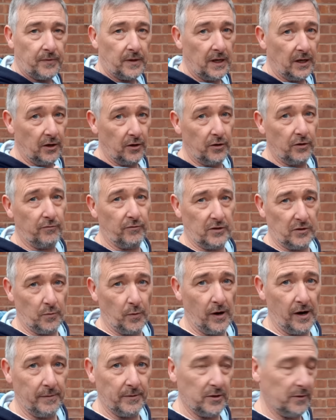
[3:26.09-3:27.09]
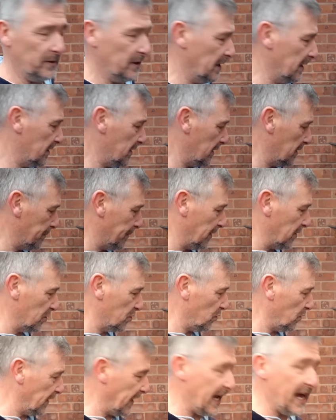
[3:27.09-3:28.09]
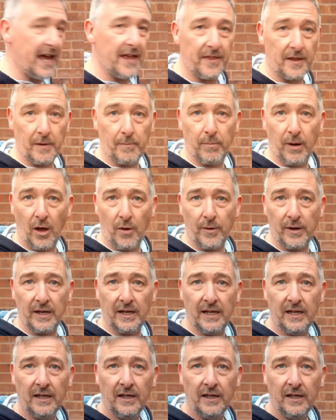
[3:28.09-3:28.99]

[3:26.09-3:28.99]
Another reason why I'm doing this is because all the air that I'm blowing